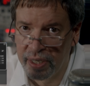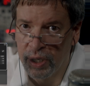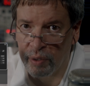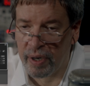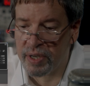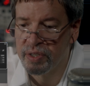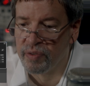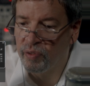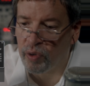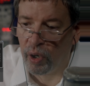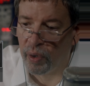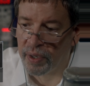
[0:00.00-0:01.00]
aggressive
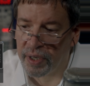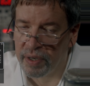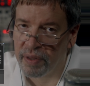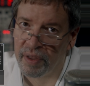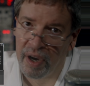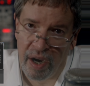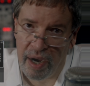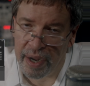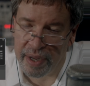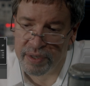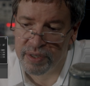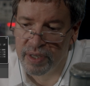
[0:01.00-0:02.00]
quality to the
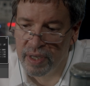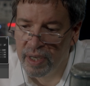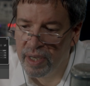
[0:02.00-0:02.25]
highs.